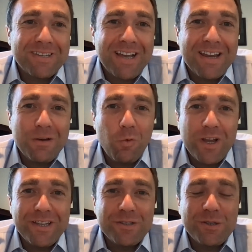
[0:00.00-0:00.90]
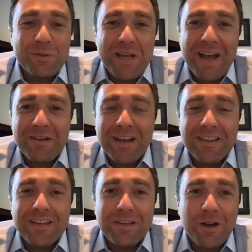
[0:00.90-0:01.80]
kind of what you do now
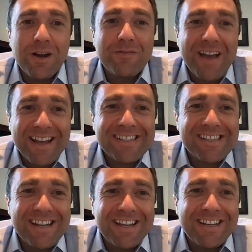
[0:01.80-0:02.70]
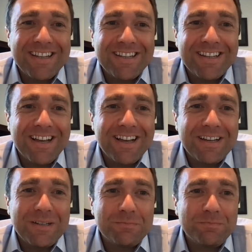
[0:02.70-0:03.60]
that you are vaccinated,
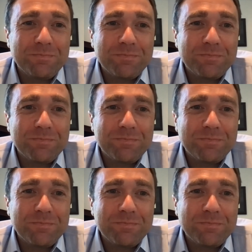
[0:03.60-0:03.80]
and